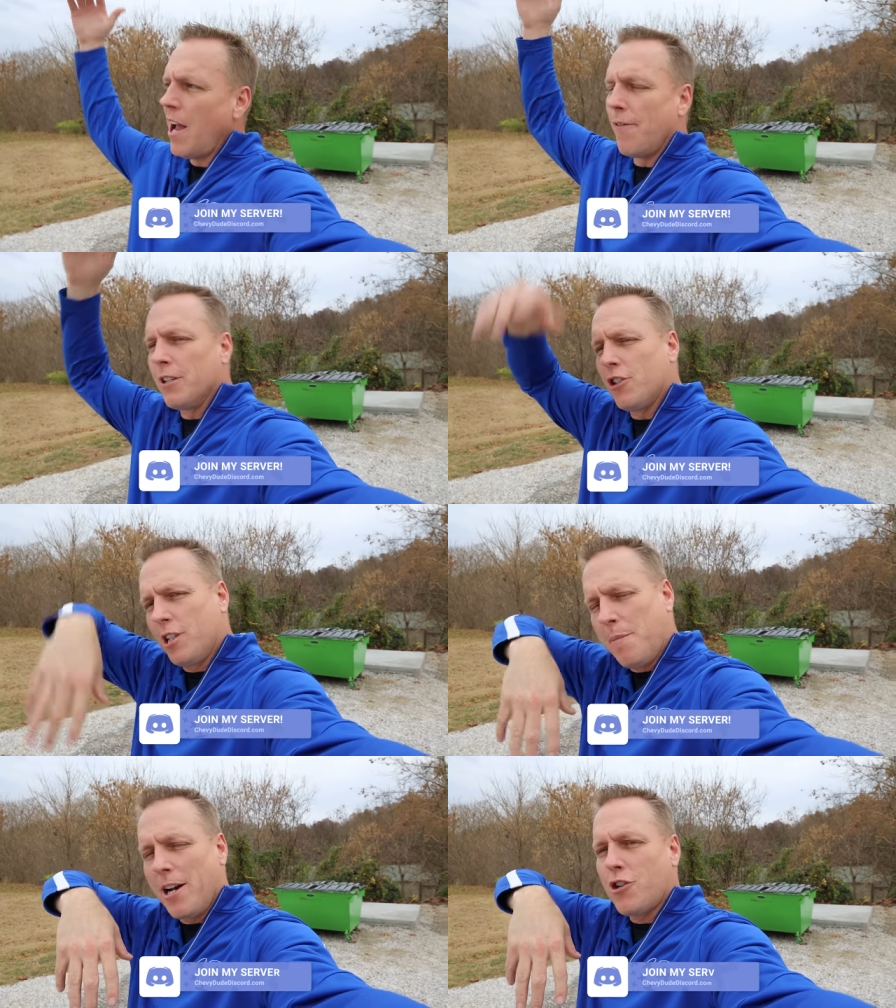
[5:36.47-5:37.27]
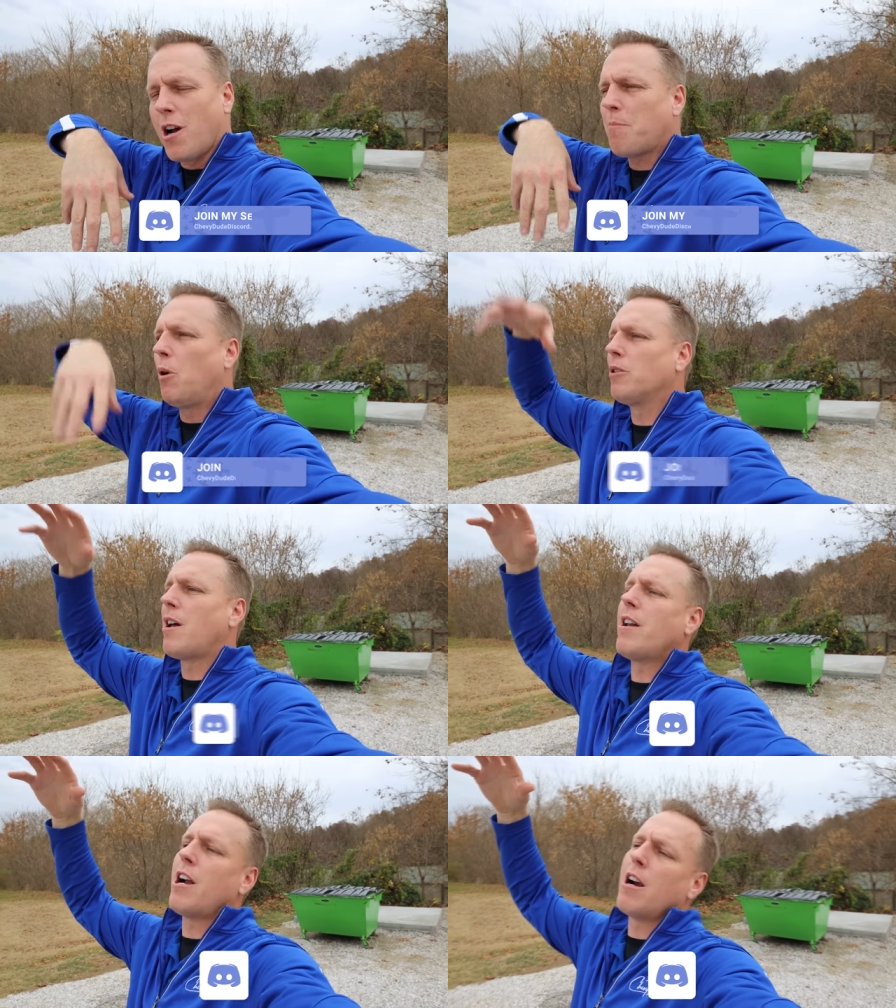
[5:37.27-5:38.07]
If a semi truck pulls
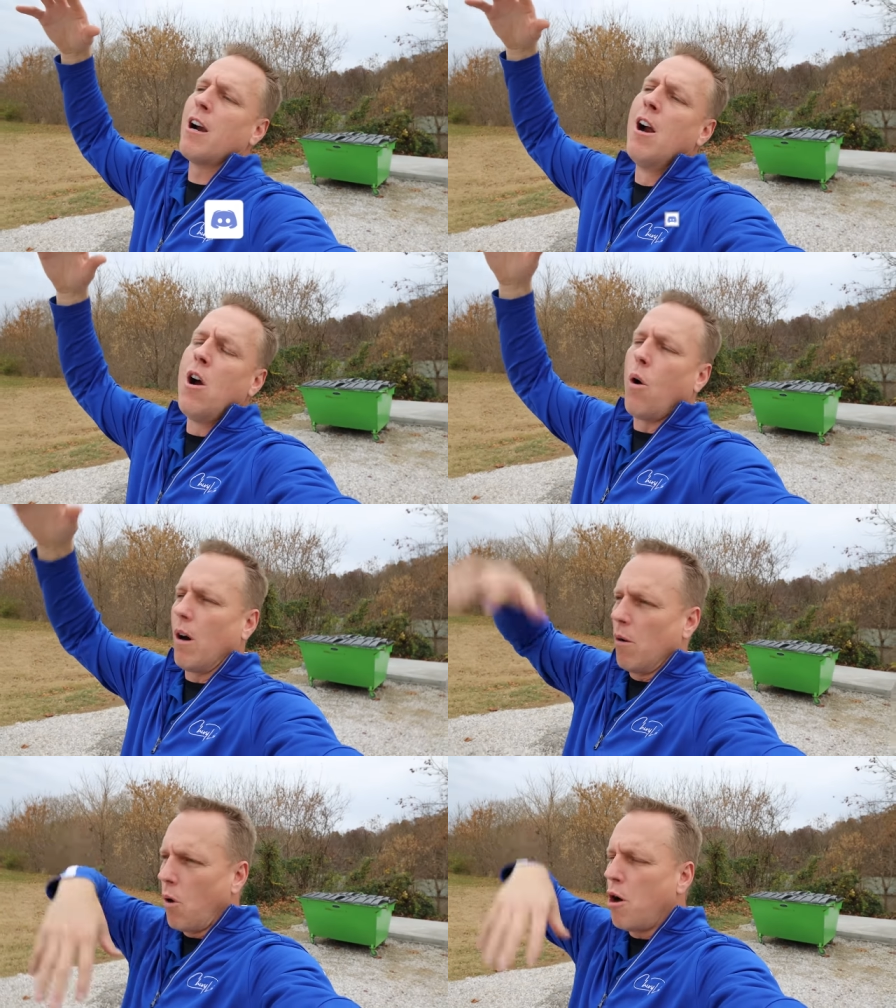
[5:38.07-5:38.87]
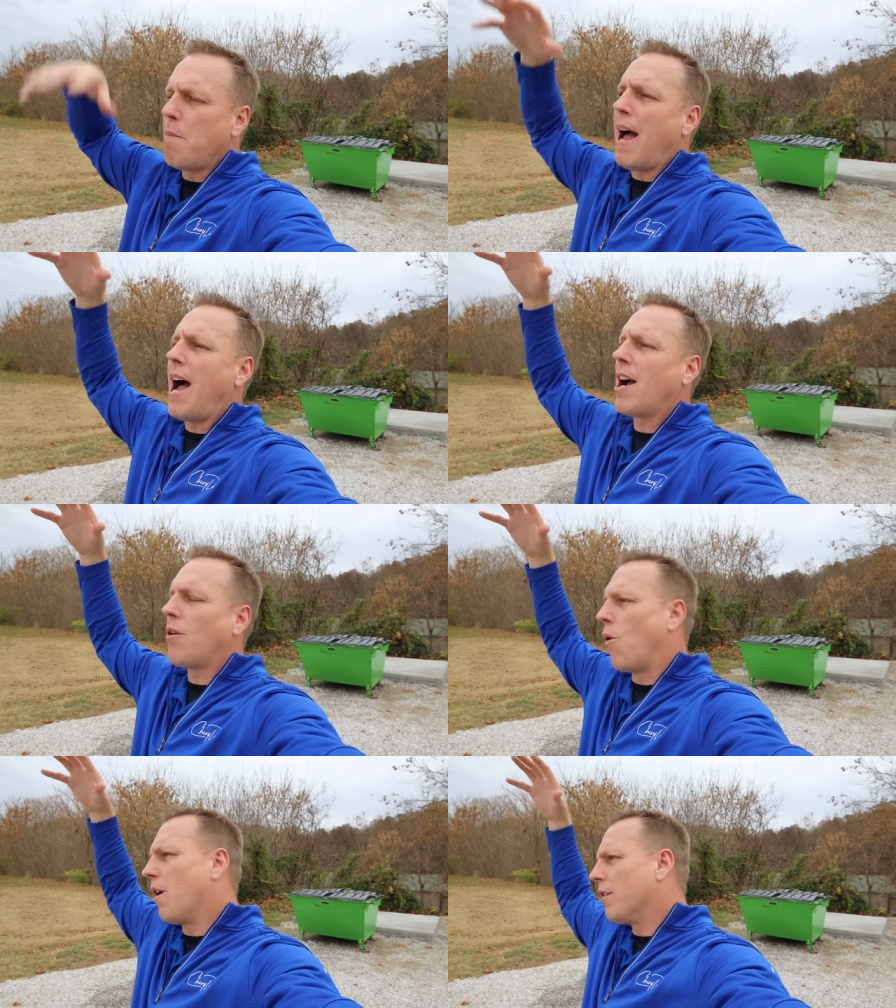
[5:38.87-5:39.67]
on here, or a rollback,
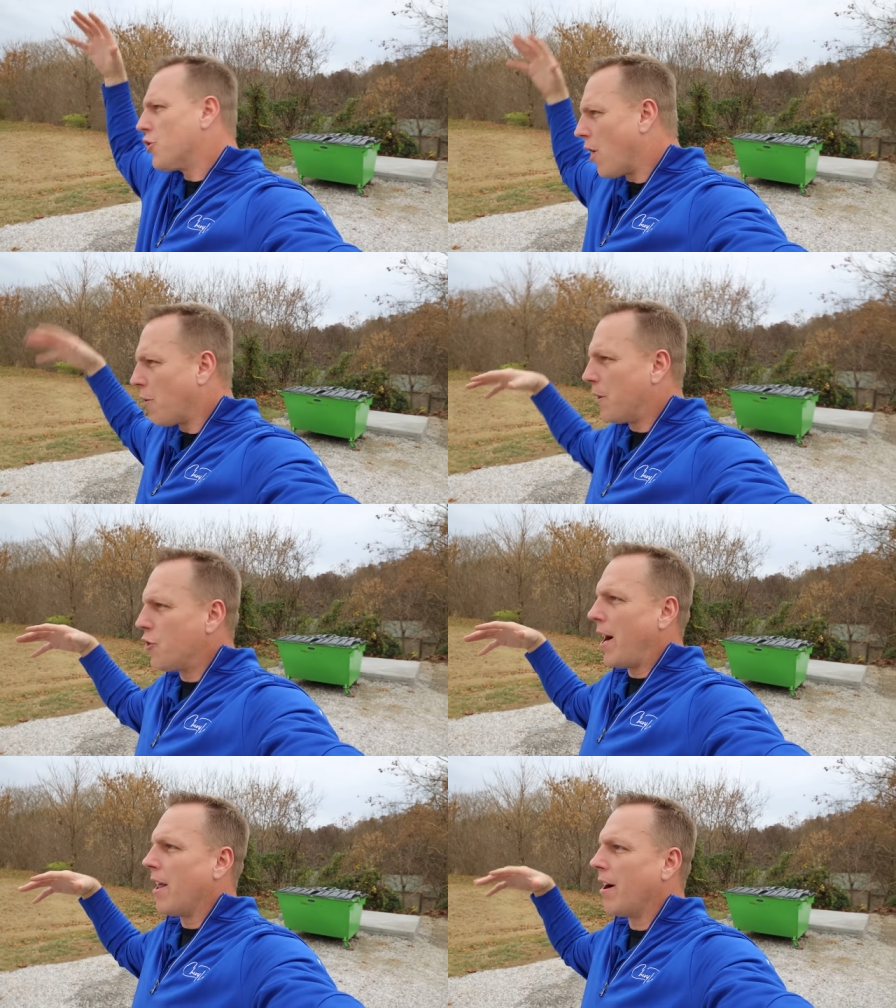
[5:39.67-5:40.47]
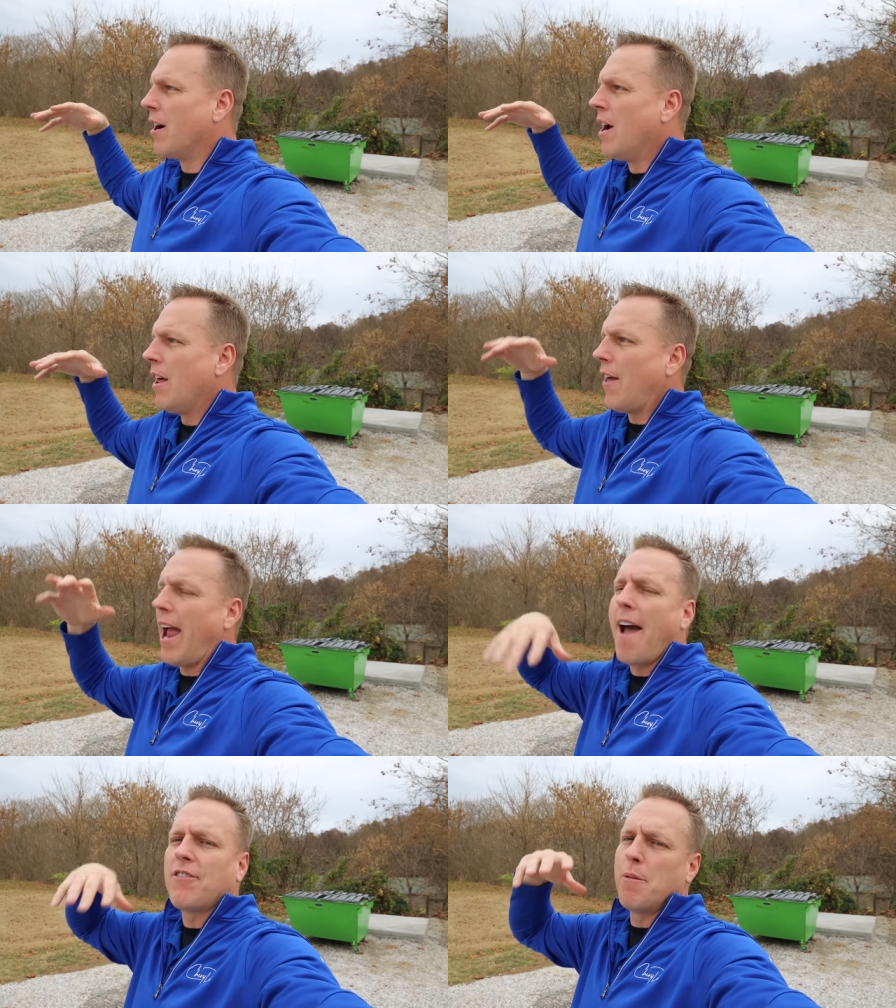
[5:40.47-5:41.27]
or truck with trailer, they
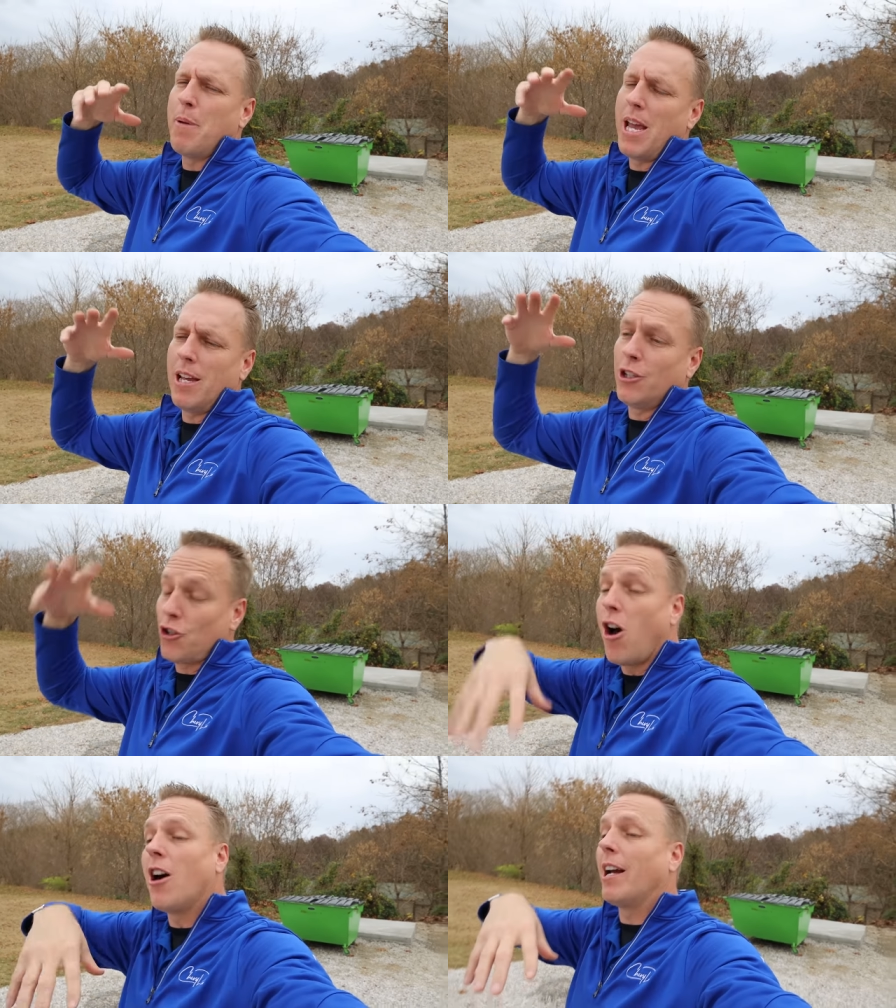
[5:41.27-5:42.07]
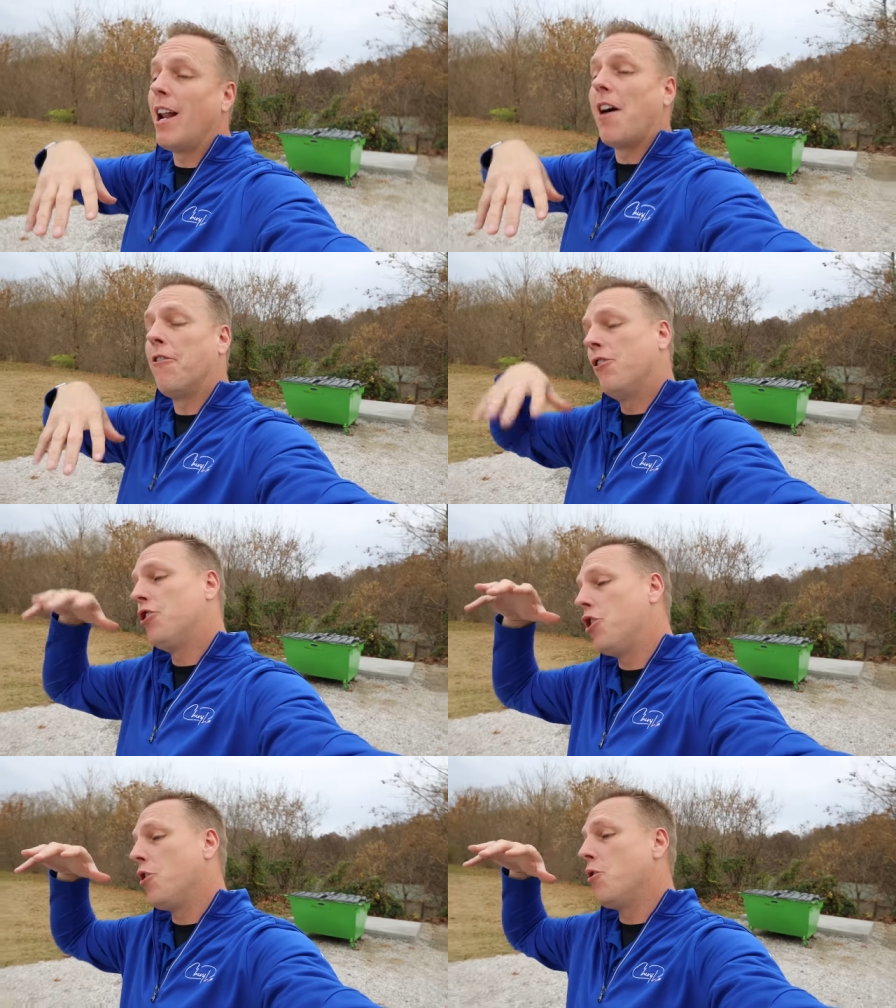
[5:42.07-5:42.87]
have to be strong enough
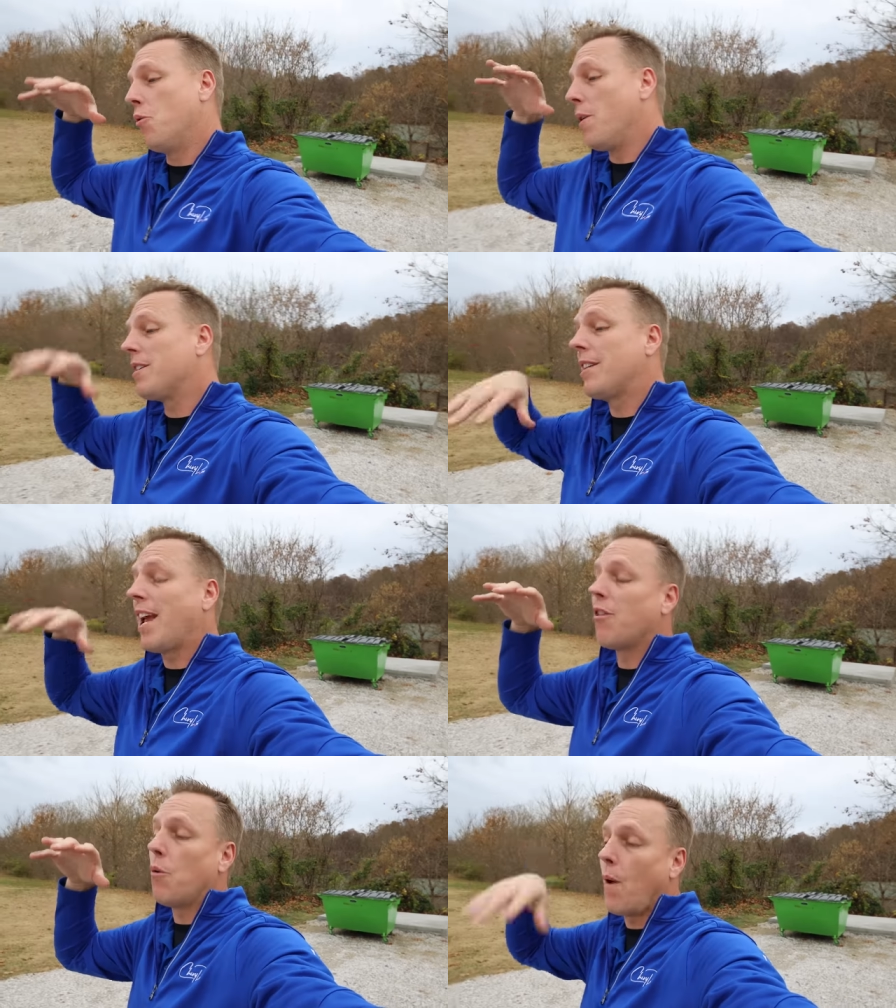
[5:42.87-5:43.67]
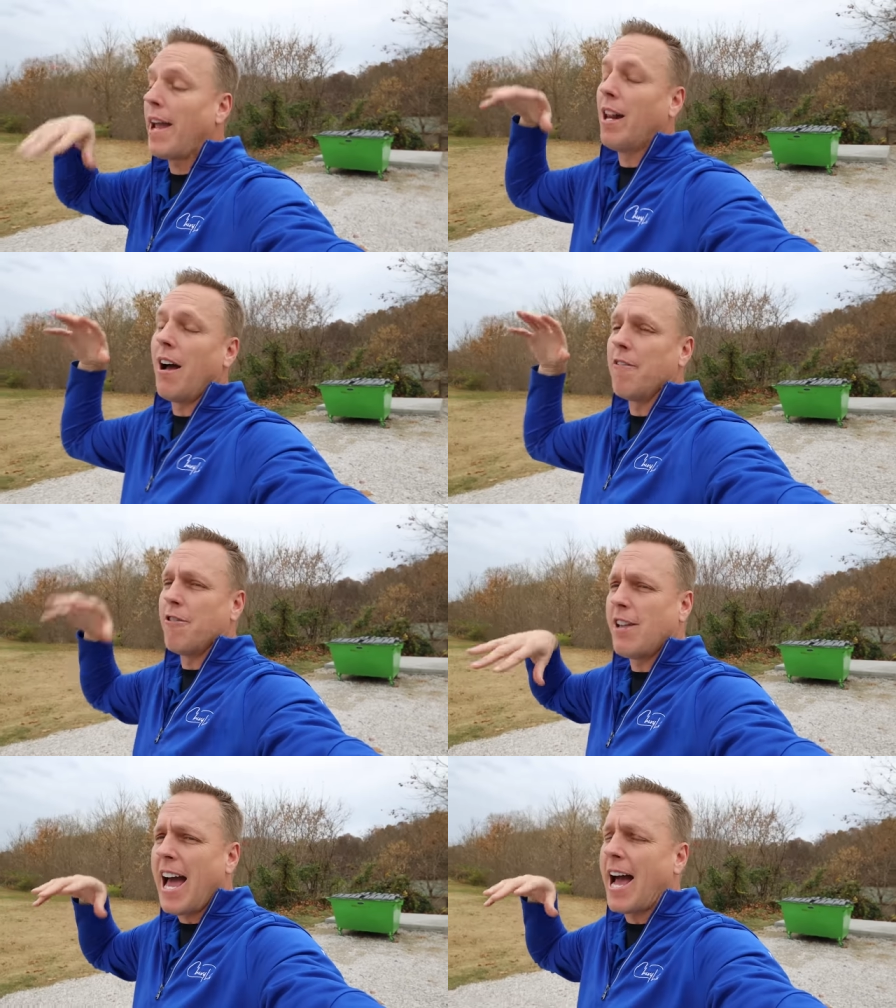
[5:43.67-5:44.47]
to withstand the weight of
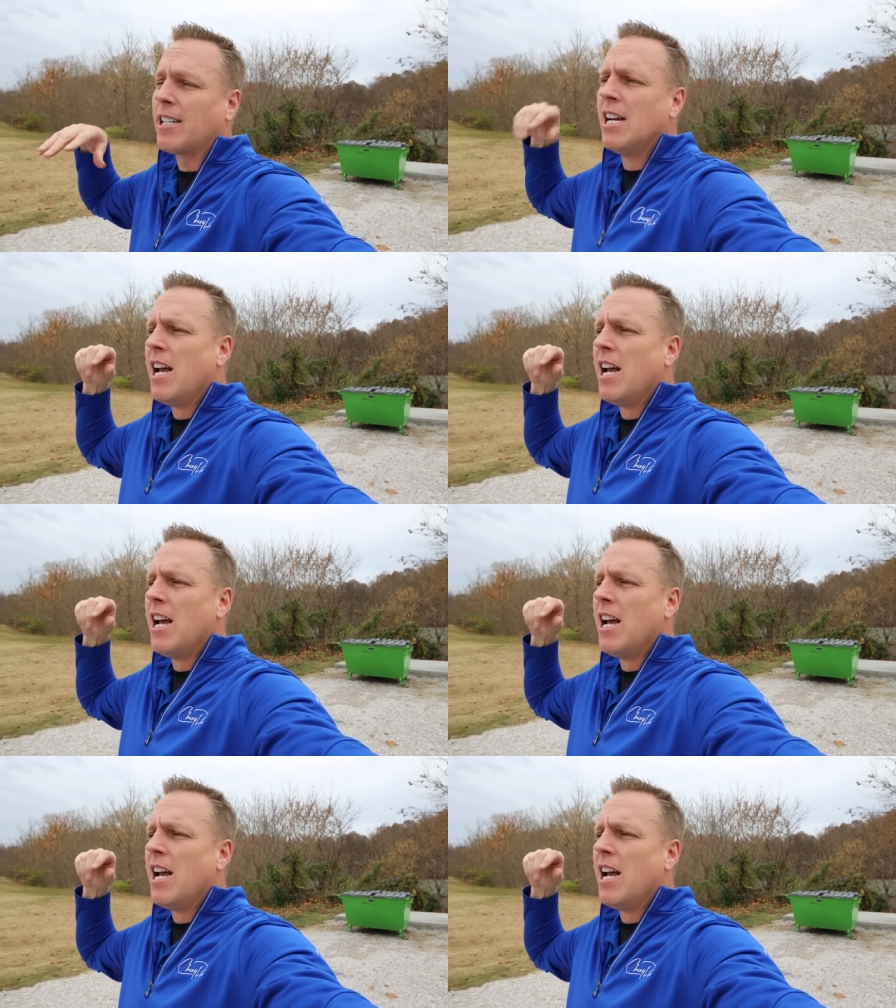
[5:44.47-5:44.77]
that.